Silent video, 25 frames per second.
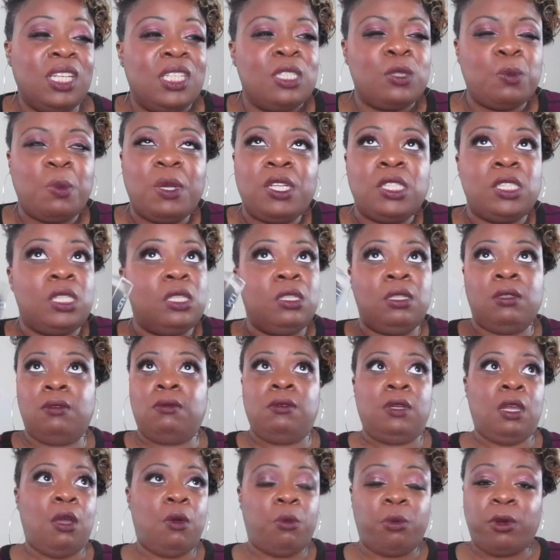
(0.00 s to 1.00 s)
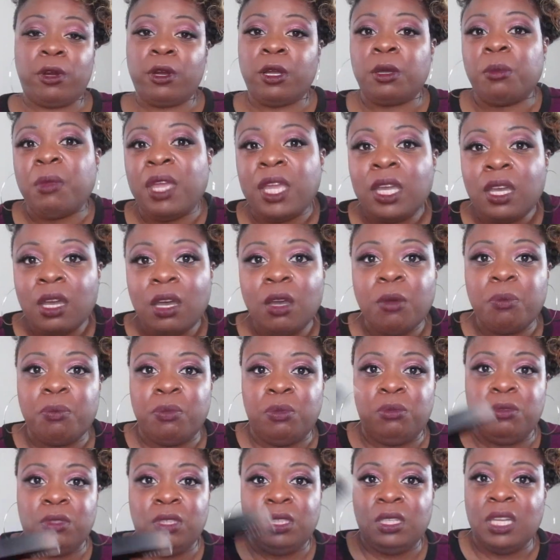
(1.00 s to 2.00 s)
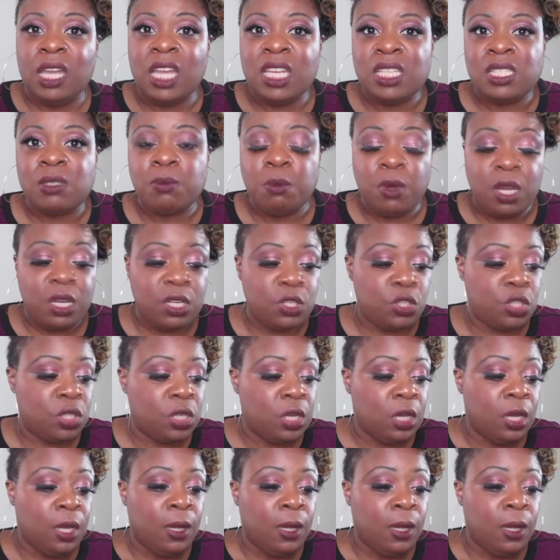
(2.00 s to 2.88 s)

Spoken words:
especially if you're not wearing makeup as much.